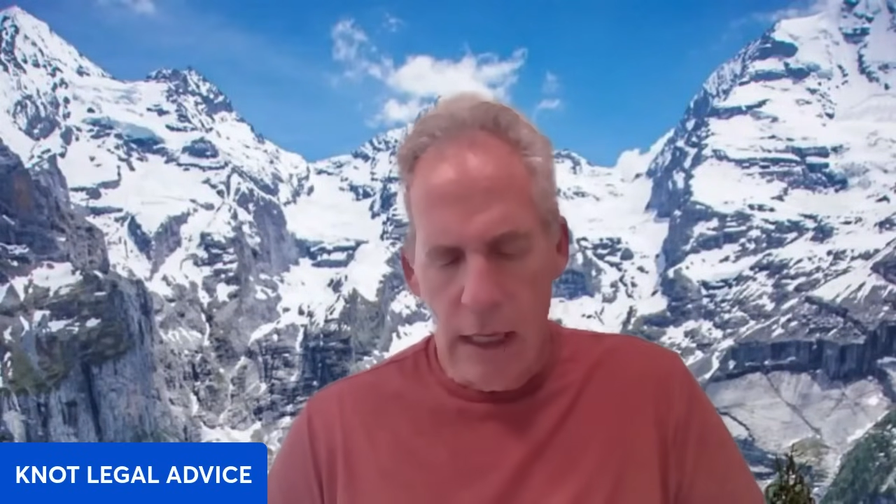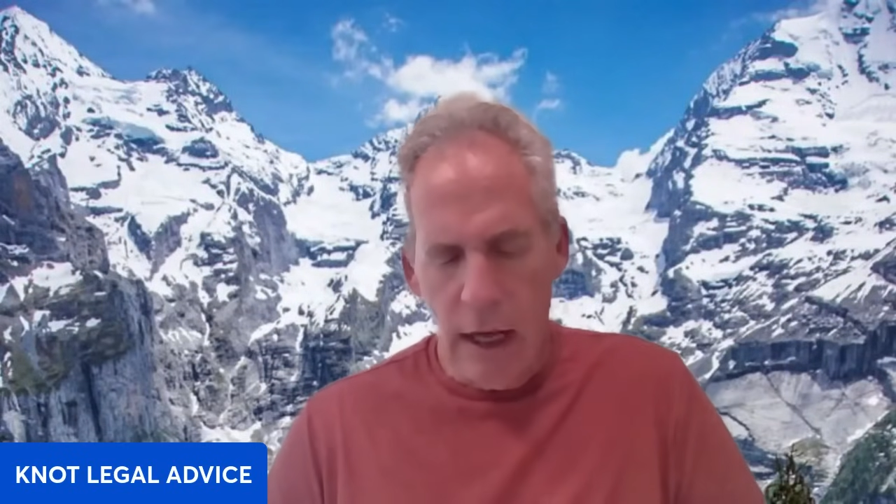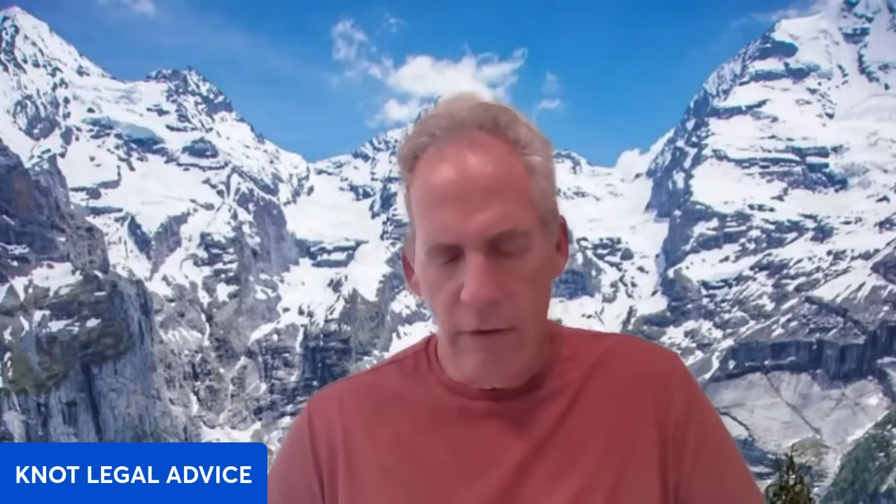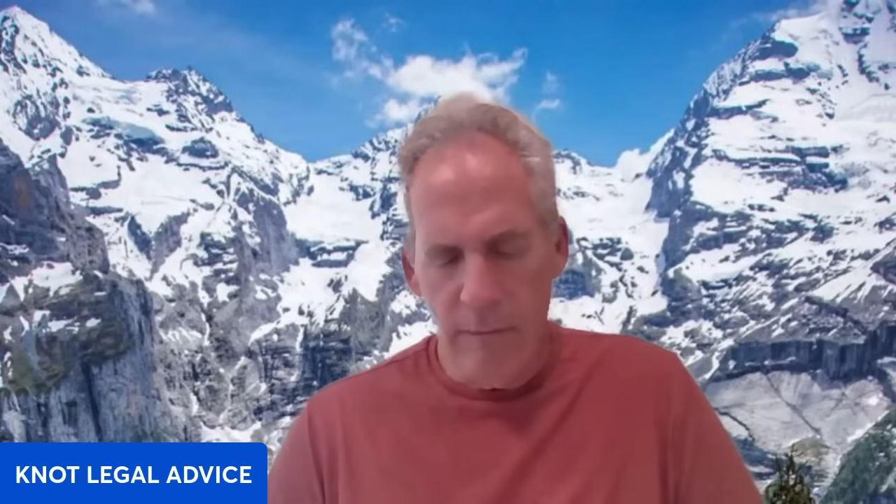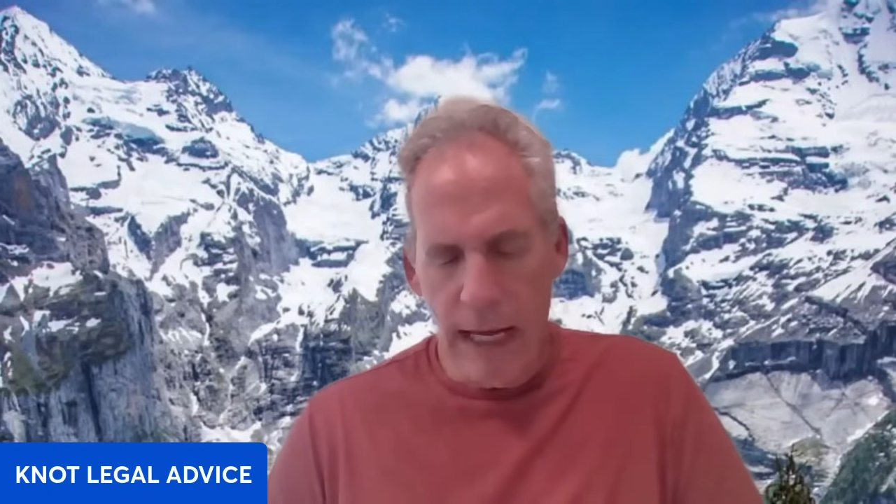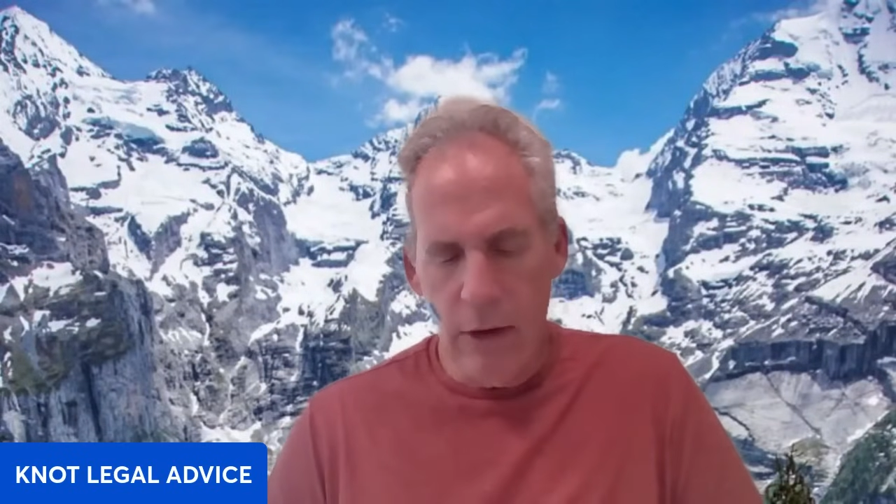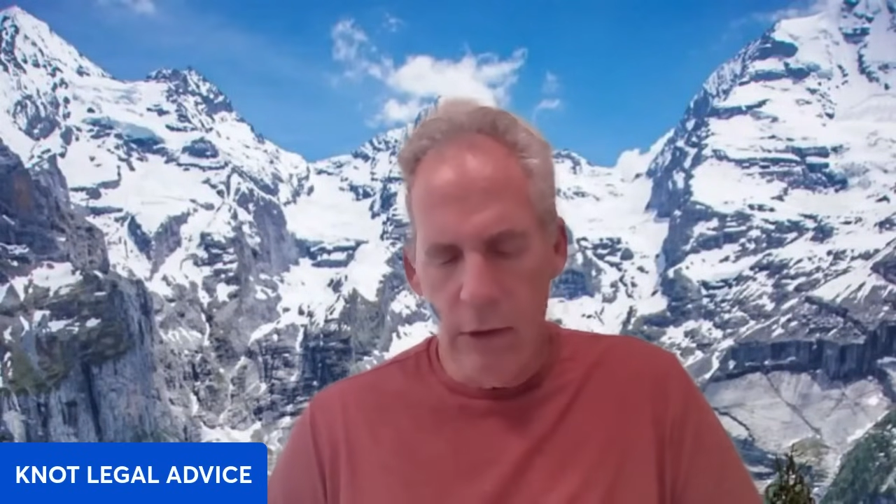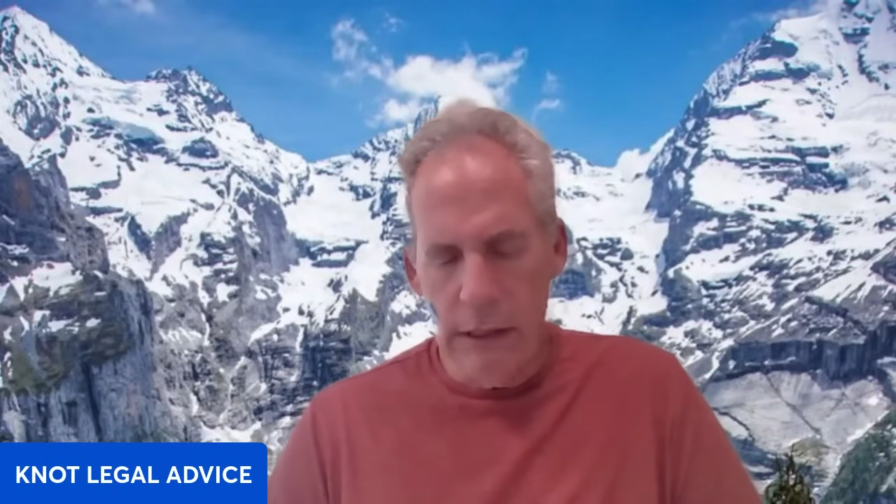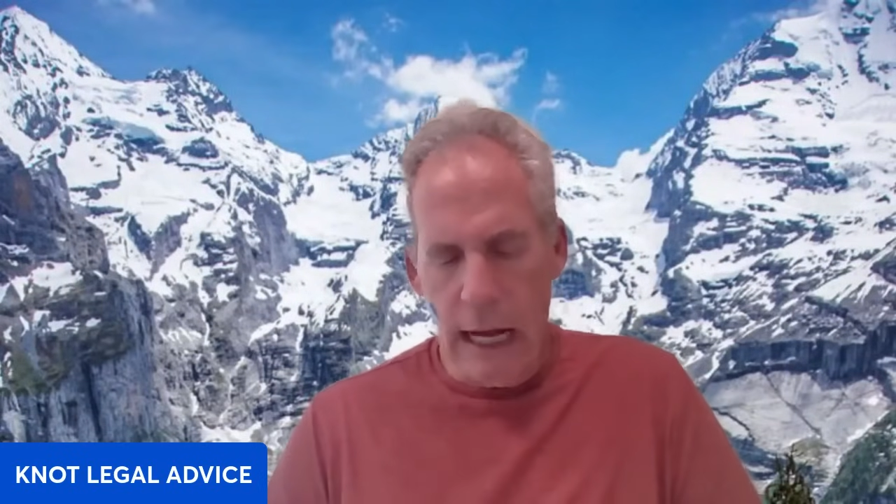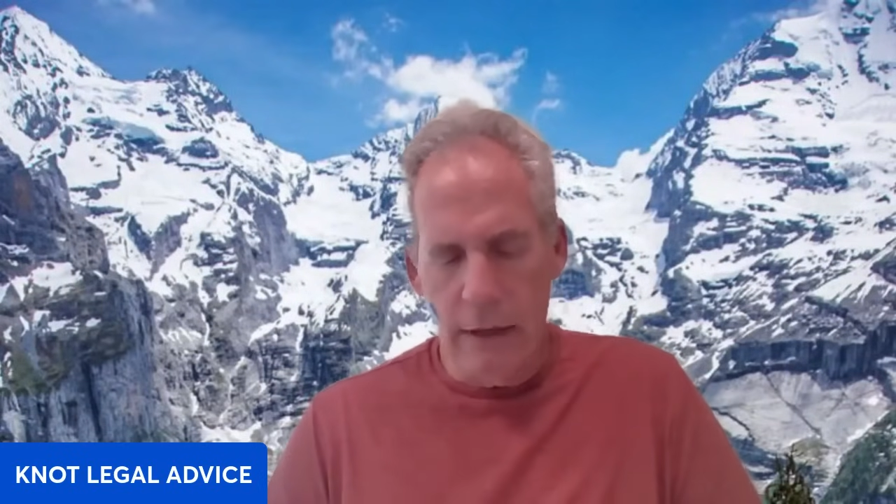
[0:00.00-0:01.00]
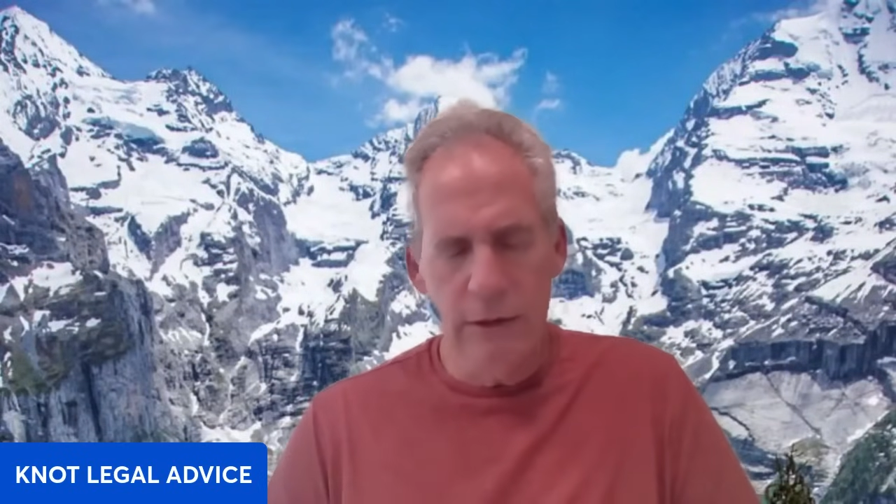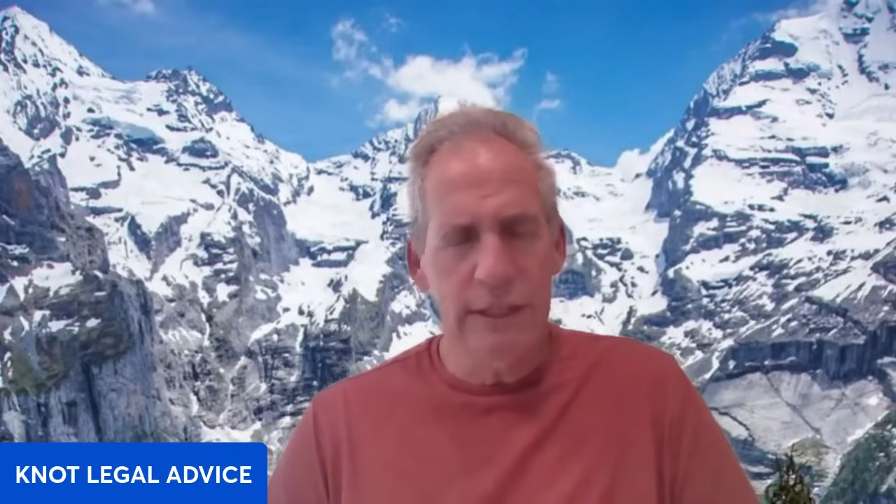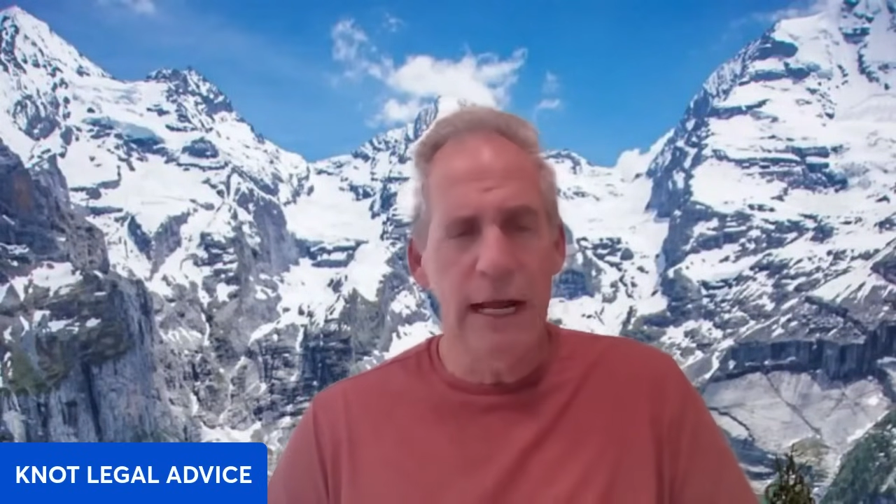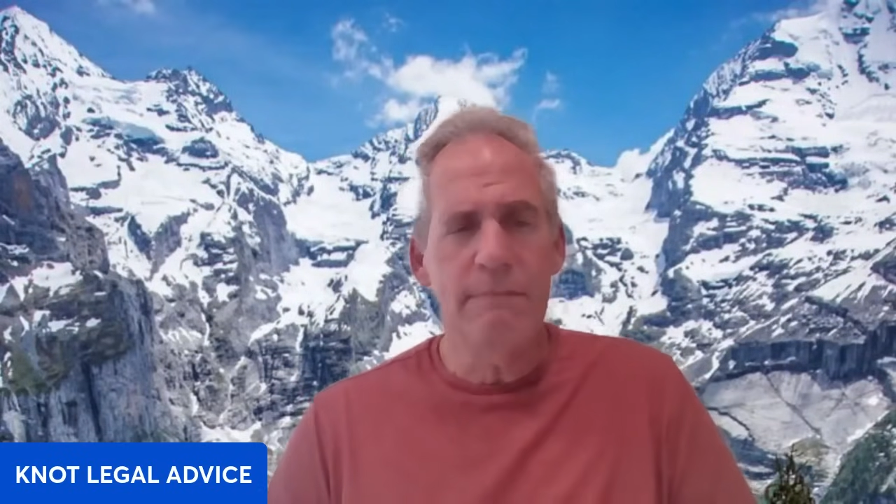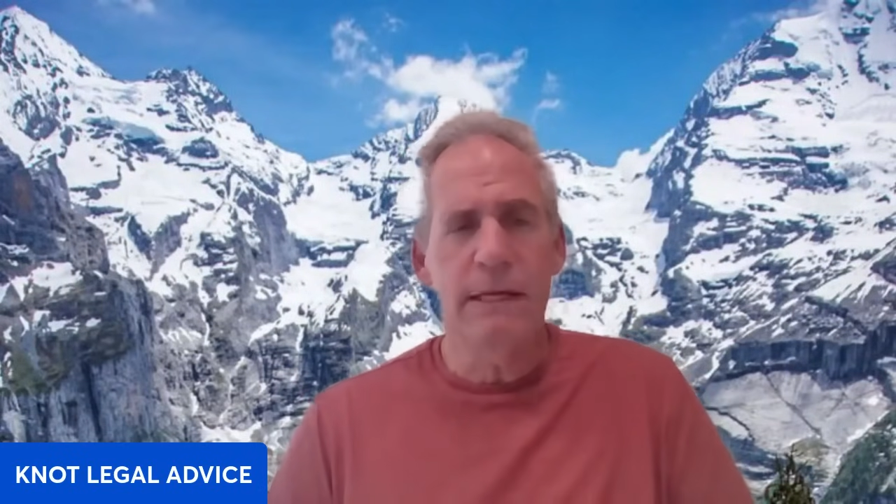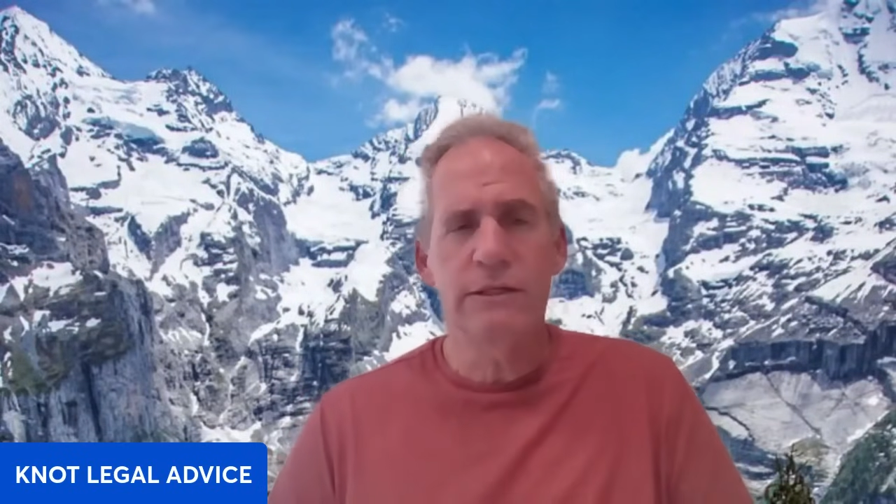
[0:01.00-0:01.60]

of my own dollars, and I'm not,